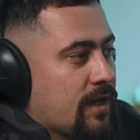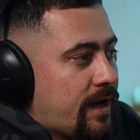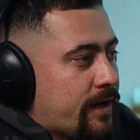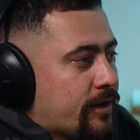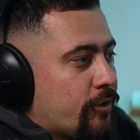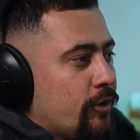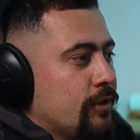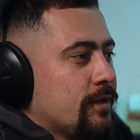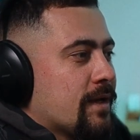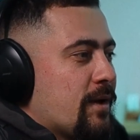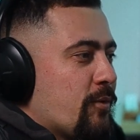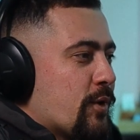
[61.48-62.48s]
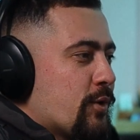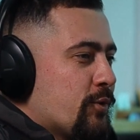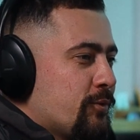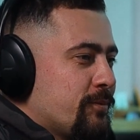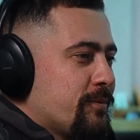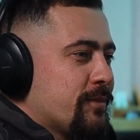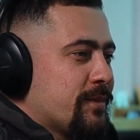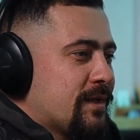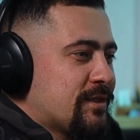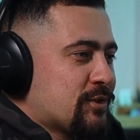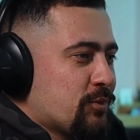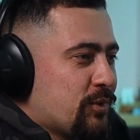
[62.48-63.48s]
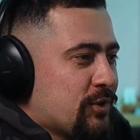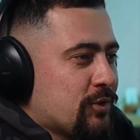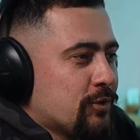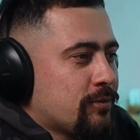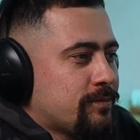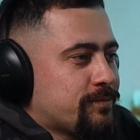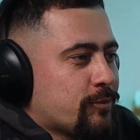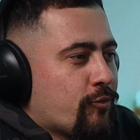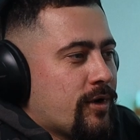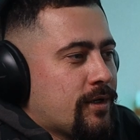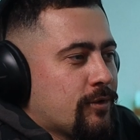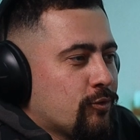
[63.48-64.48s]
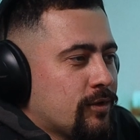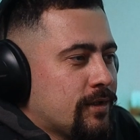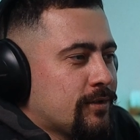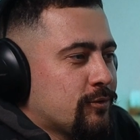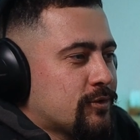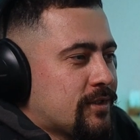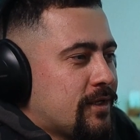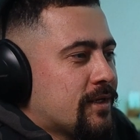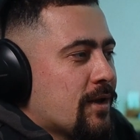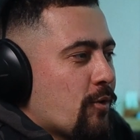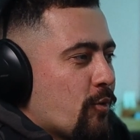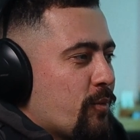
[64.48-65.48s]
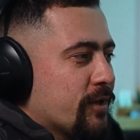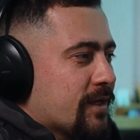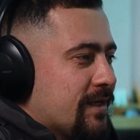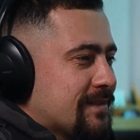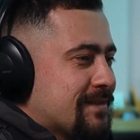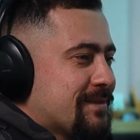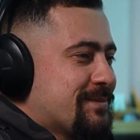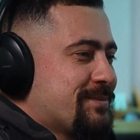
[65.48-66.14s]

Hi Kirill, how are you? Nice to meet you. Ready to go to see in our podcast.